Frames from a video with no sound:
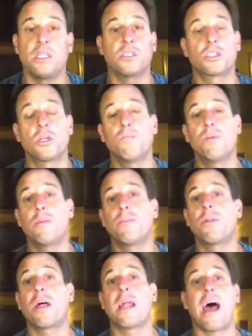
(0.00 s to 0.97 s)
There's some
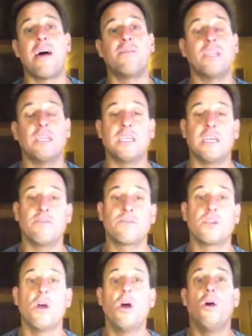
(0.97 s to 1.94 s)
people that have the
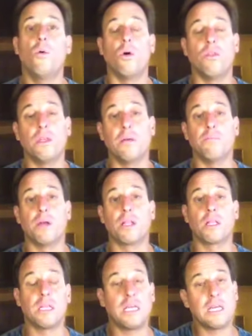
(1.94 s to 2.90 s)
gift or the
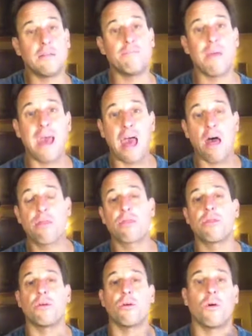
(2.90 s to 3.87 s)
ability in
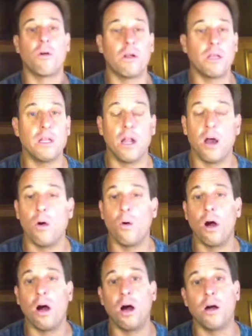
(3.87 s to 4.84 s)
math or you
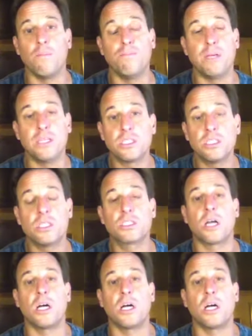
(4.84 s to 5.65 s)
know uh, business,